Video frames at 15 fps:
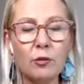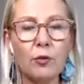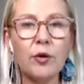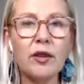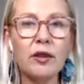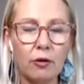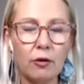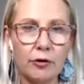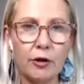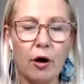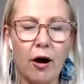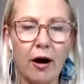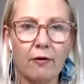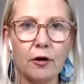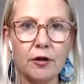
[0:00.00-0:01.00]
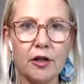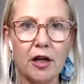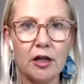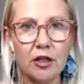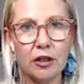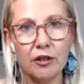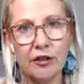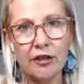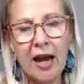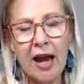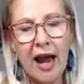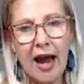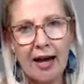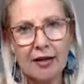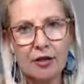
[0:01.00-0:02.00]
with those eye rotations
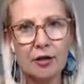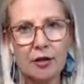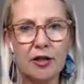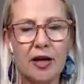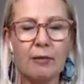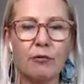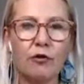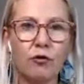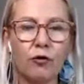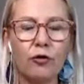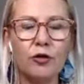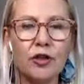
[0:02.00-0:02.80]
as you tap through.